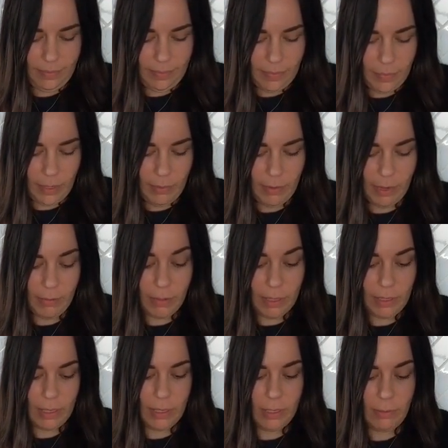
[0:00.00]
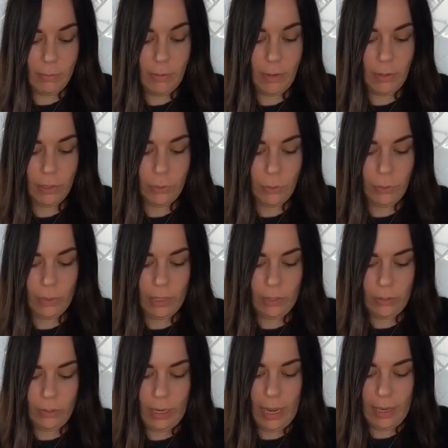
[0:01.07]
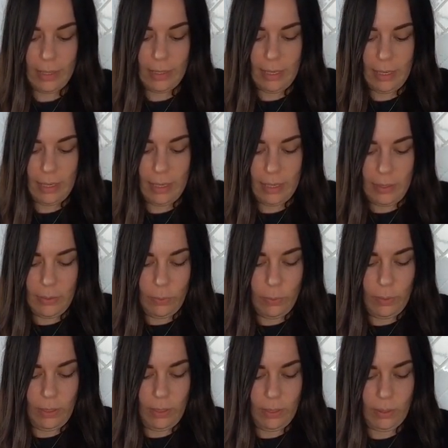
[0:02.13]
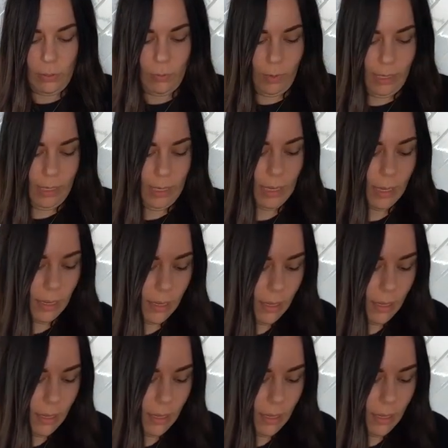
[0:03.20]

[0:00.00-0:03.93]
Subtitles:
I've definitely seen some very cool things on Etsy with resin.